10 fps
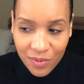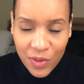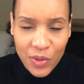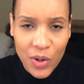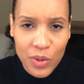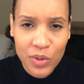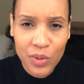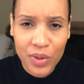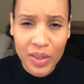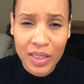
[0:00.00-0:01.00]
for those
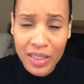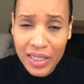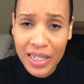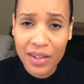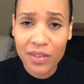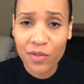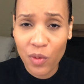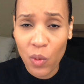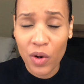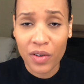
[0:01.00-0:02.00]
who are looking
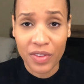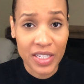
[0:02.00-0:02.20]
for